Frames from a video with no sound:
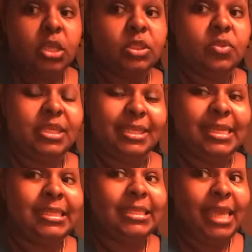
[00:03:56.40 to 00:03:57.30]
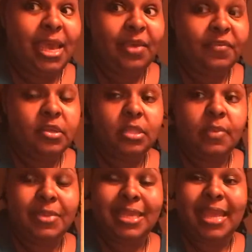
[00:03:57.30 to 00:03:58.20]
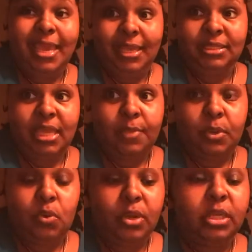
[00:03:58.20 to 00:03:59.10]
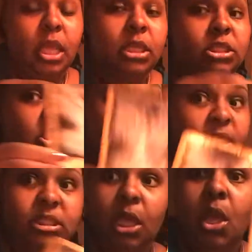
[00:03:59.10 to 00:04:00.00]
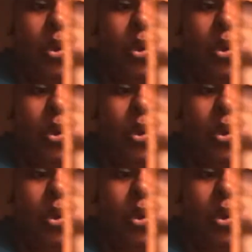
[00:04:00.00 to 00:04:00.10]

So this could definitely be an ex Capricorn. Just